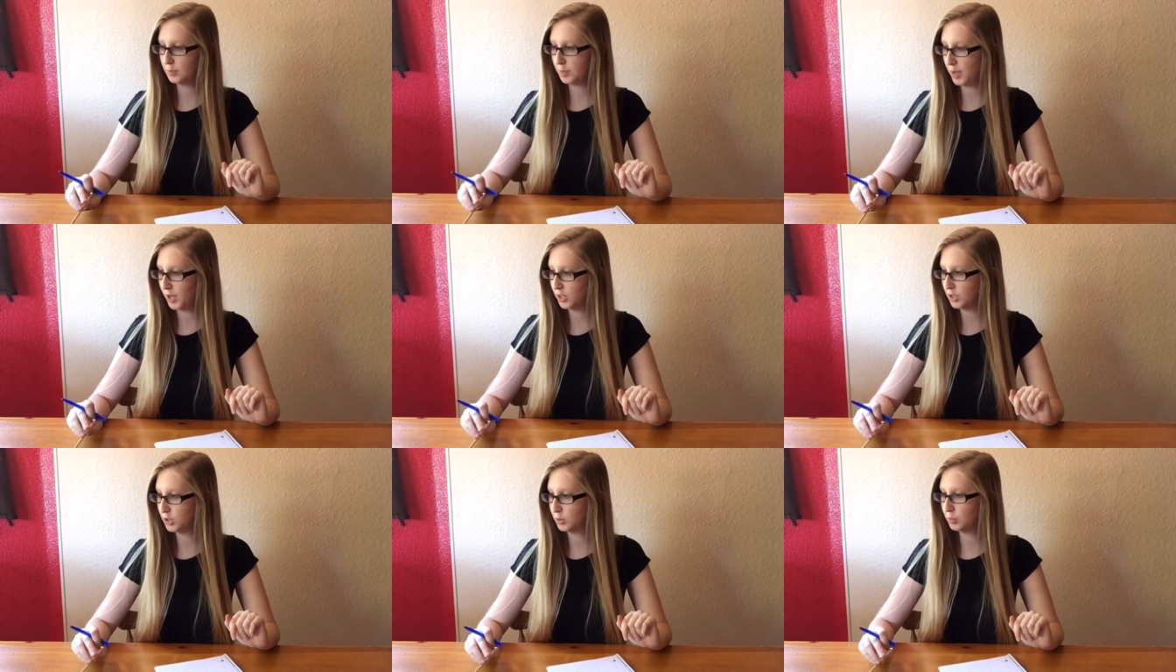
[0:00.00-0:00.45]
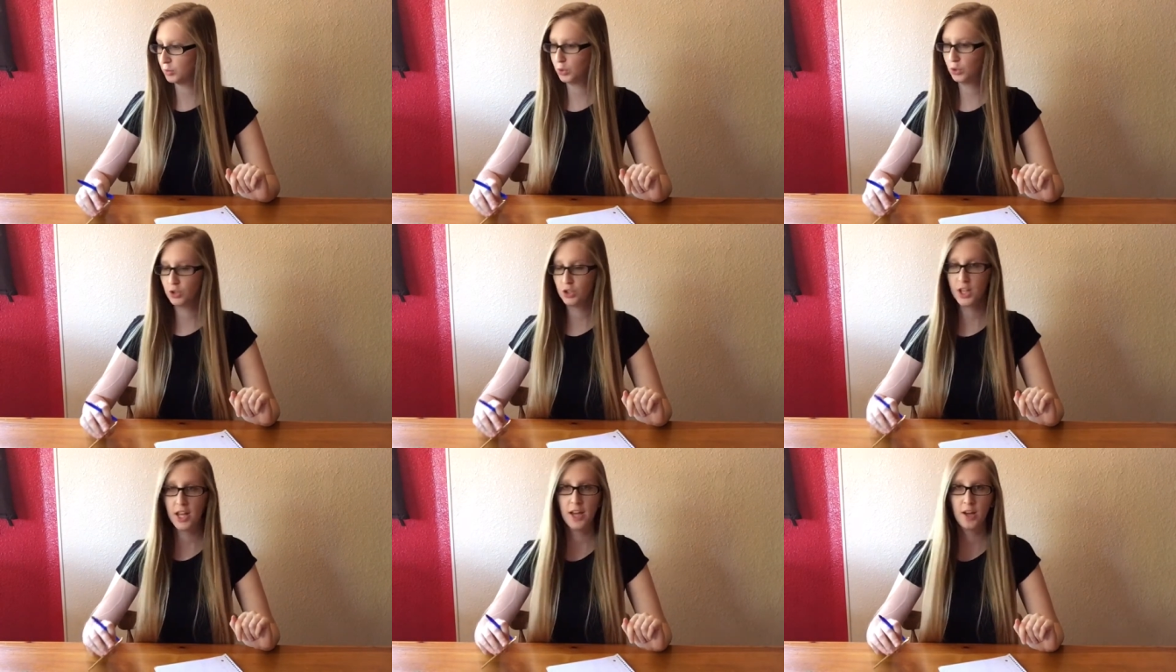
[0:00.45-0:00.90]

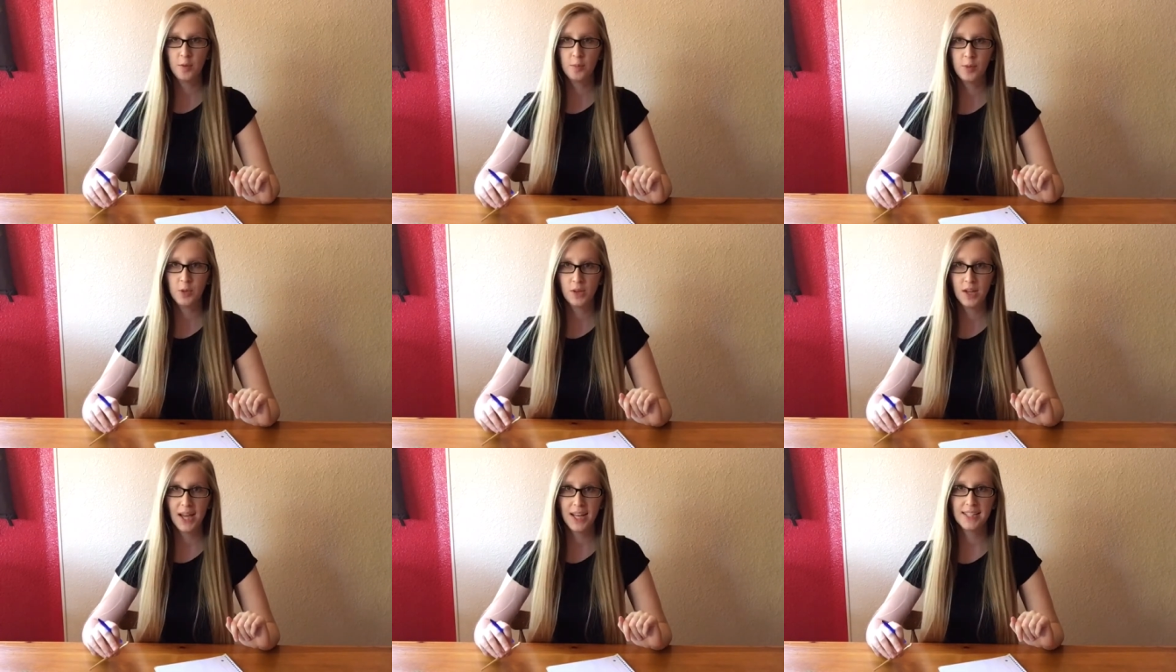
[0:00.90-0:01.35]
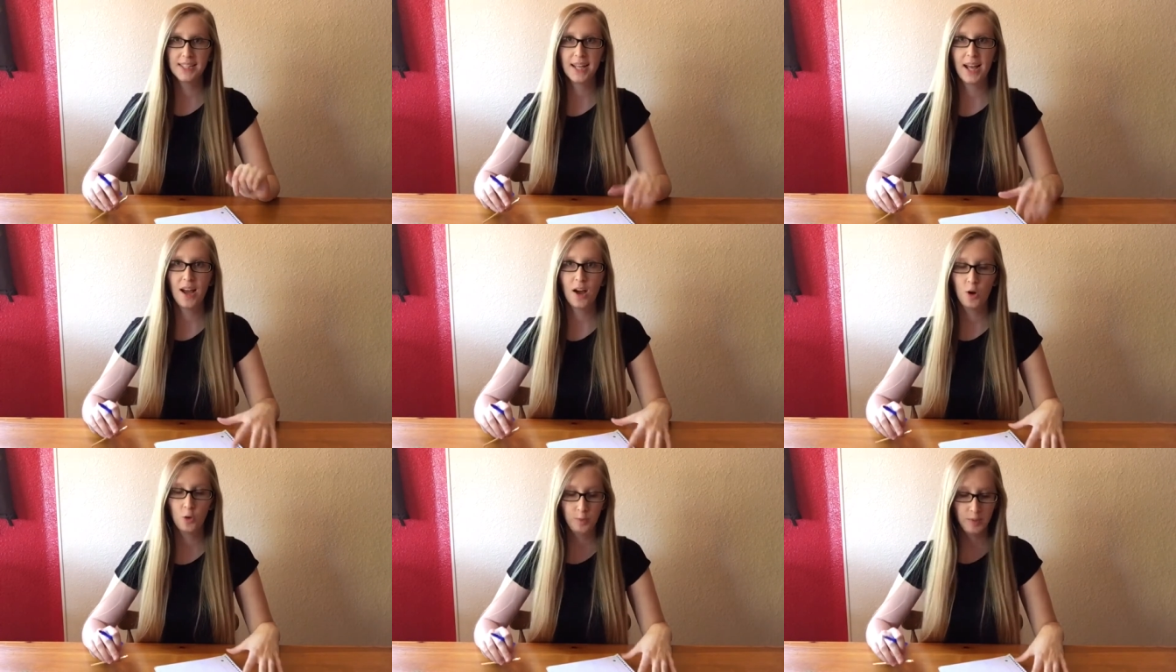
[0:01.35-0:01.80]
possible to help you guys
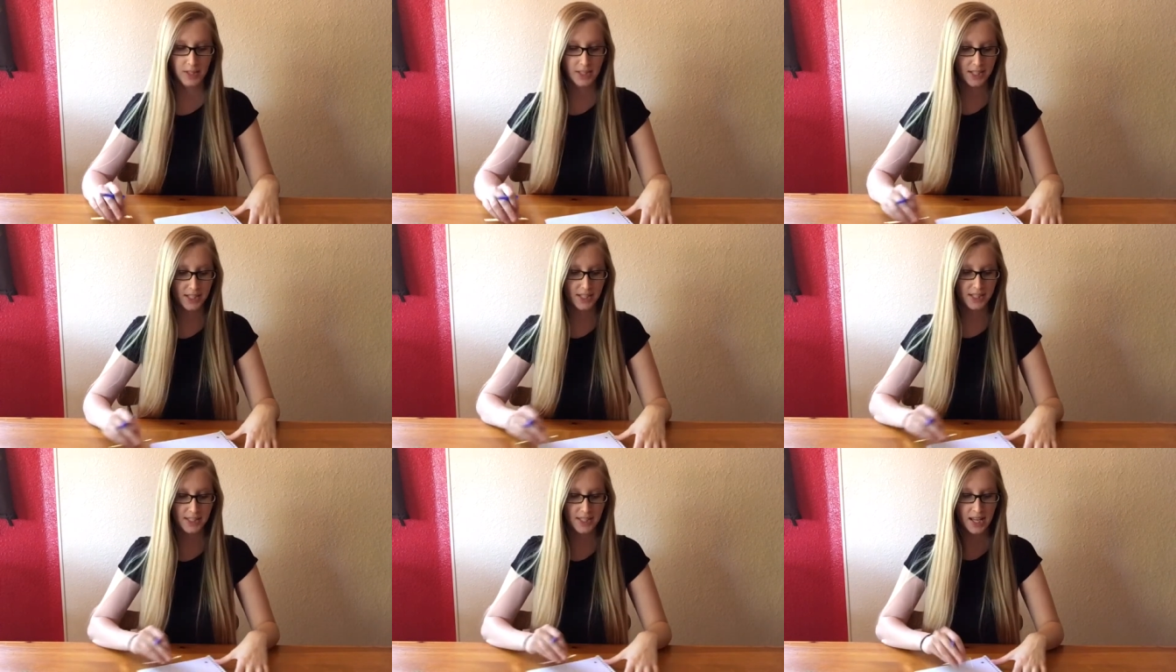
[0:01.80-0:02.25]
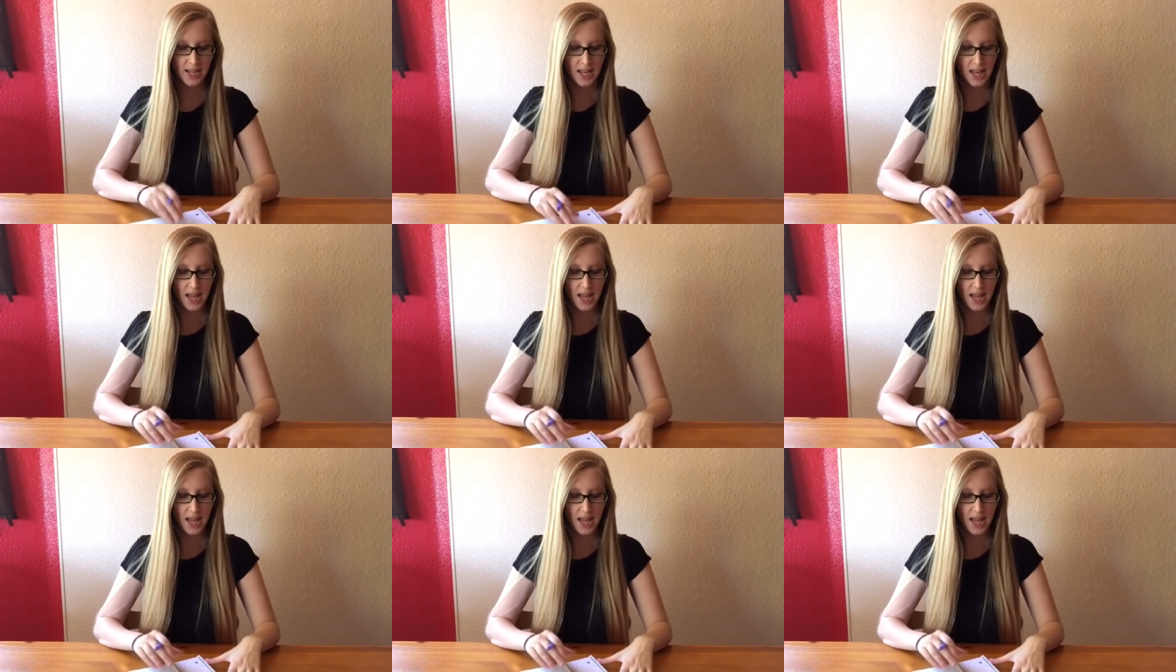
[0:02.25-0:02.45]
out because